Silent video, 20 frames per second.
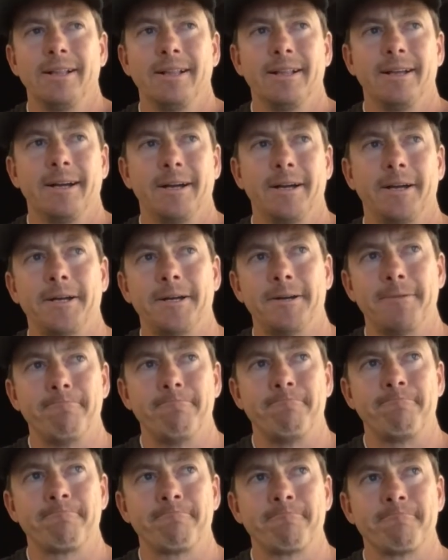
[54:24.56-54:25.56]

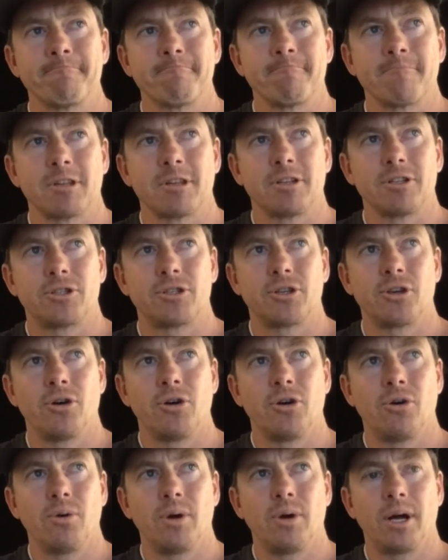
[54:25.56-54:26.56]
There's
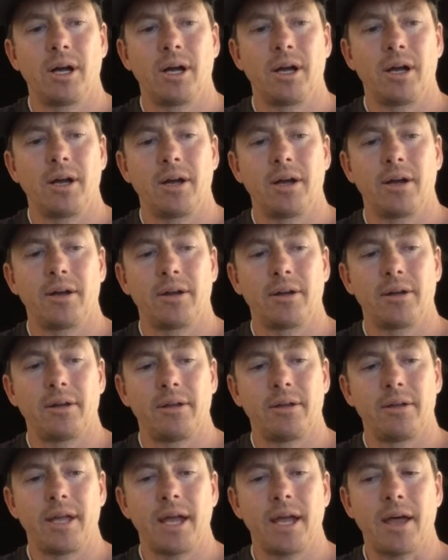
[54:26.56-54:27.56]

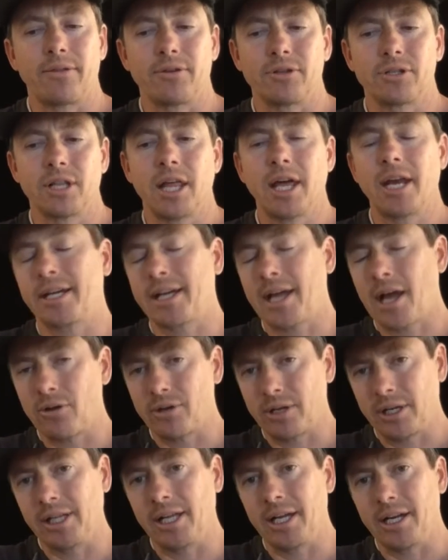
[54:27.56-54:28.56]
a lot of
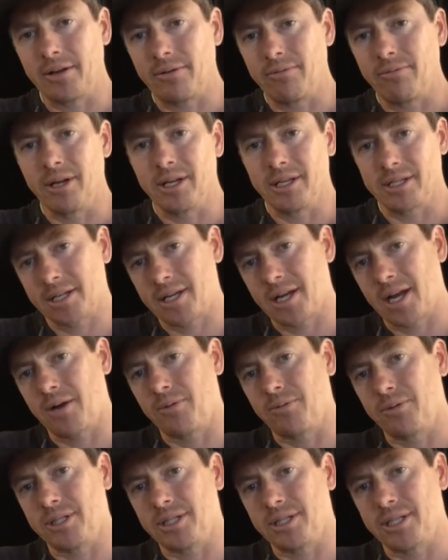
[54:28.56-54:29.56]
calculated risk, I
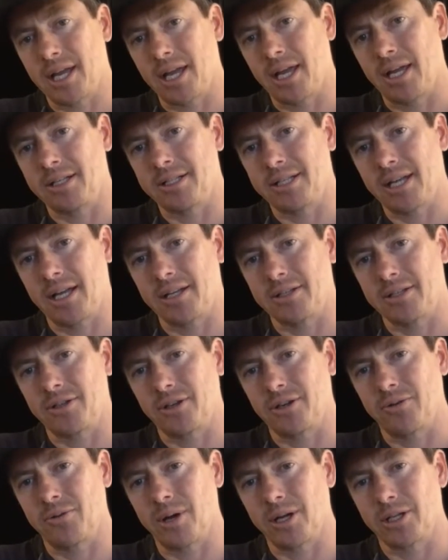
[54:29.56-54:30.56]
would say, to answer
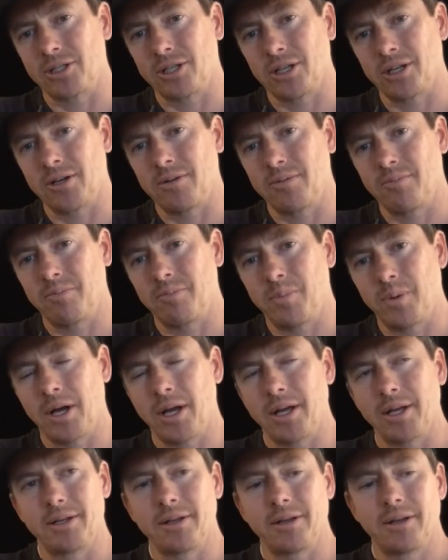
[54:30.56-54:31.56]
your question,
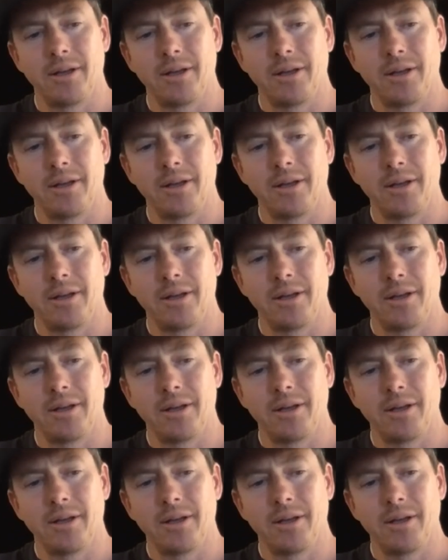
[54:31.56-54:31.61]
but